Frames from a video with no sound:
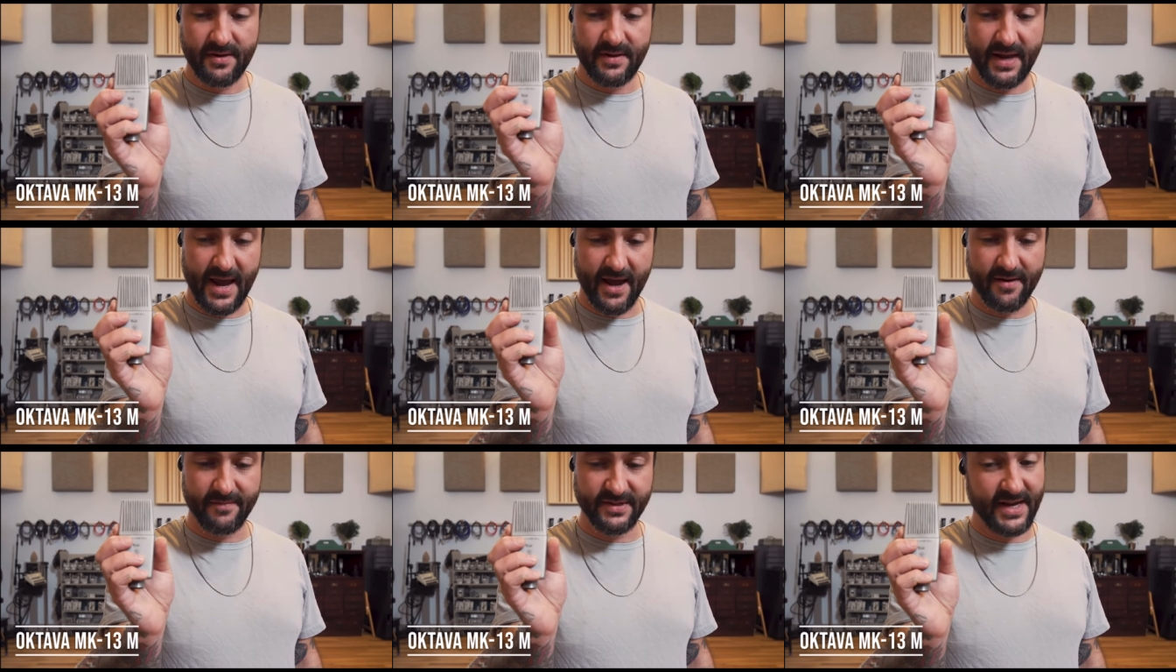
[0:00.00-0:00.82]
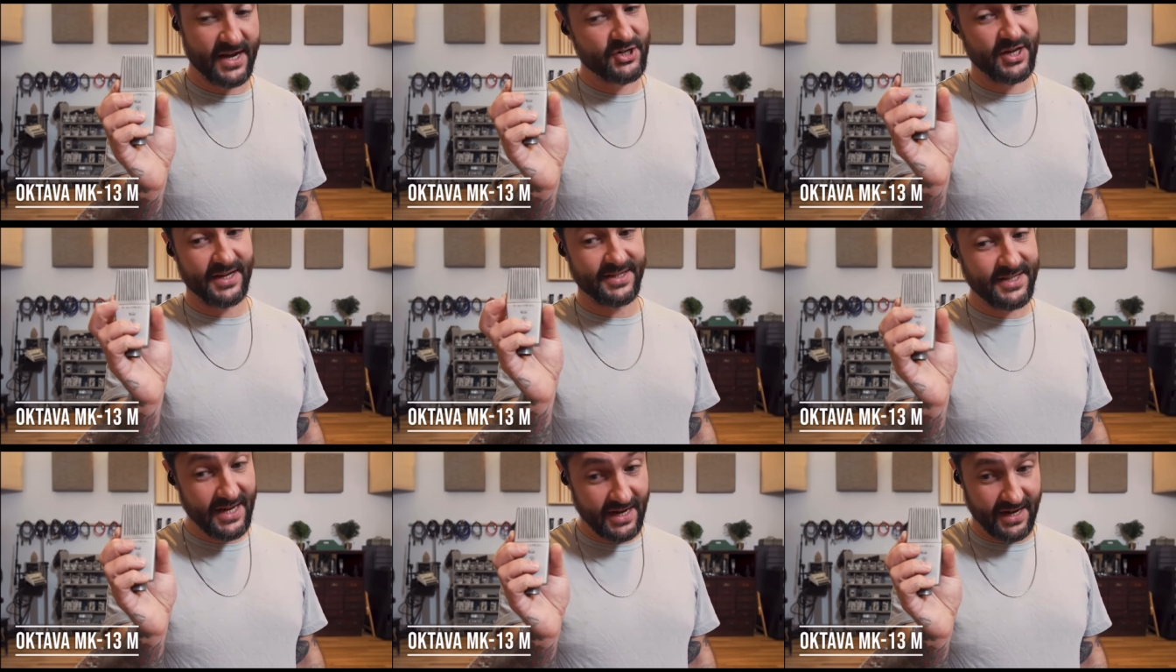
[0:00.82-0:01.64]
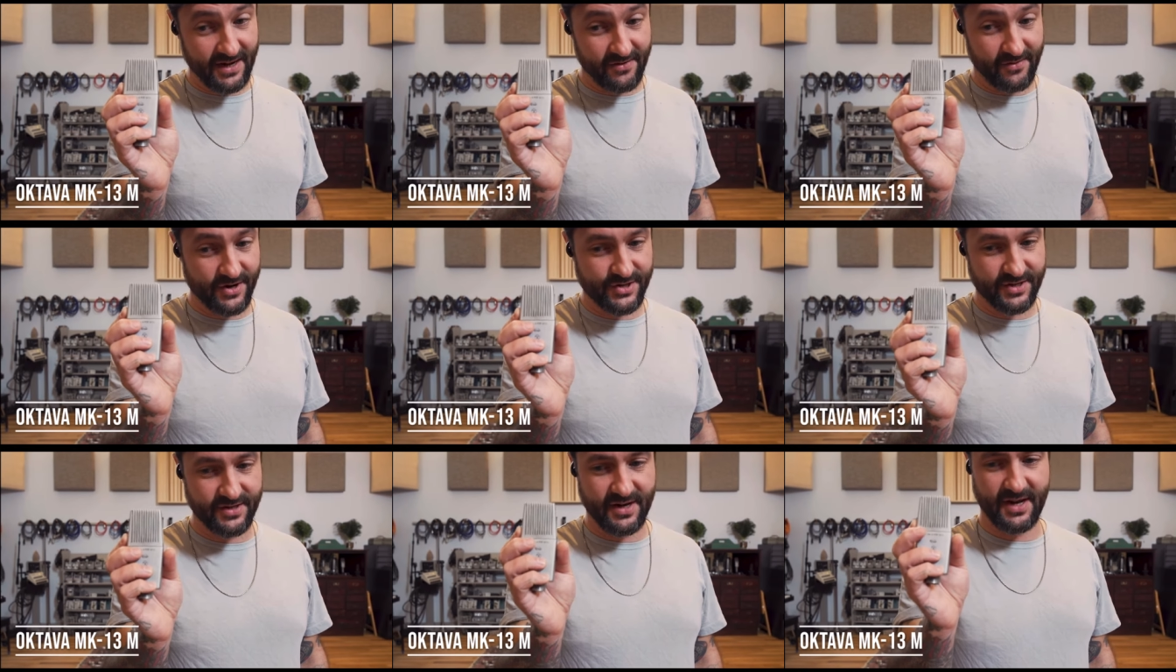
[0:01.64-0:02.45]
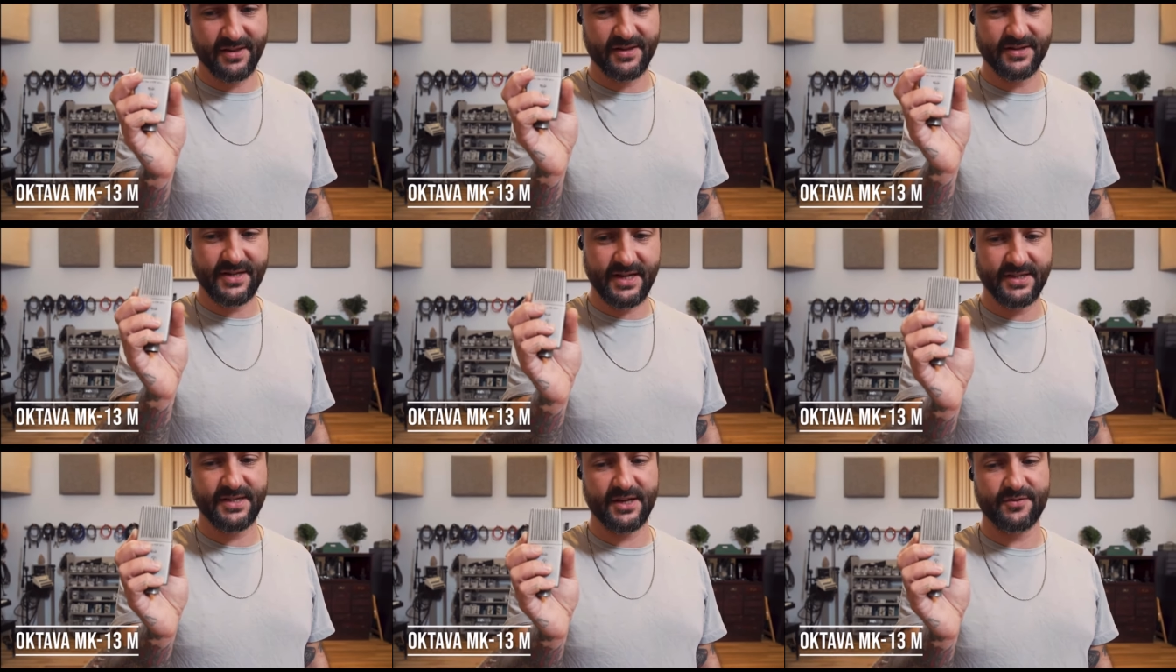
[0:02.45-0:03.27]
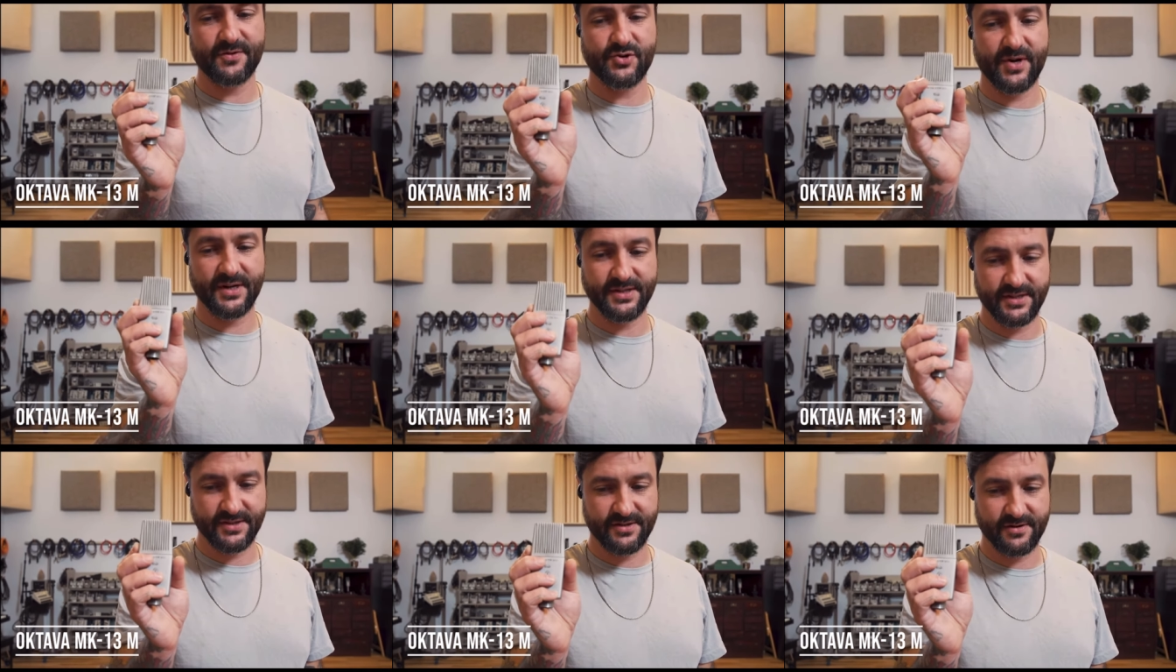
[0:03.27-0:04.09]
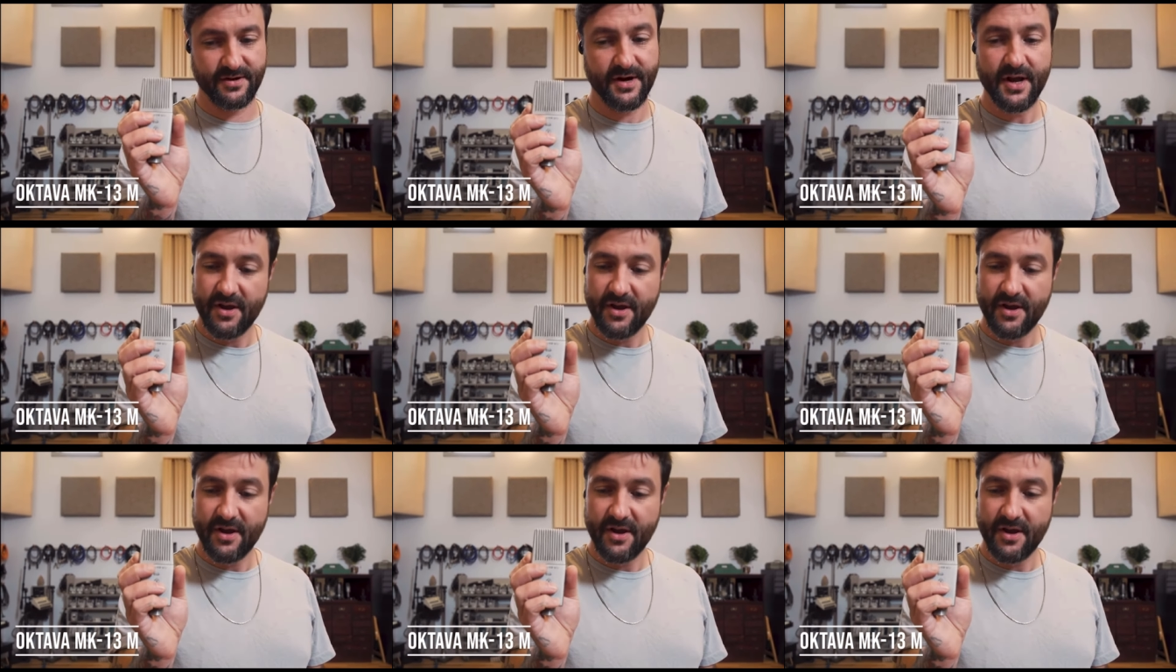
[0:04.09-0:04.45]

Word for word: The M is actually a T in Russian, and the T stands for transistor.